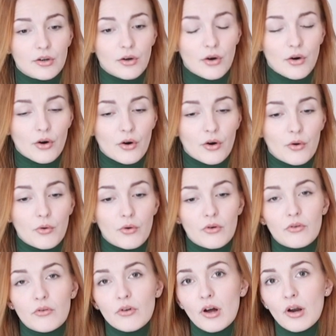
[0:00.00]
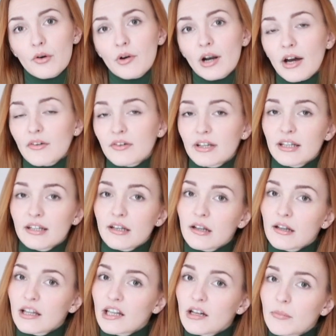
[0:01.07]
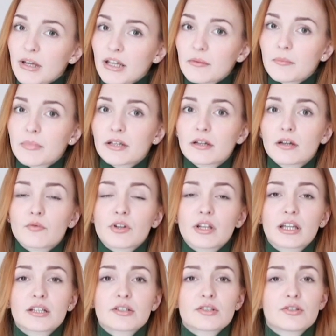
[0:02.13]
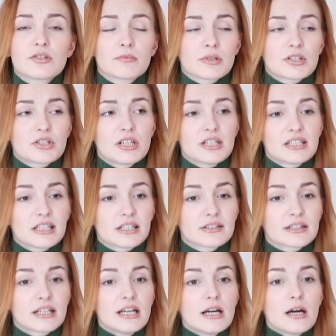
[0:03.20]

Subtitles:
go around it a little bit but not really into too much details.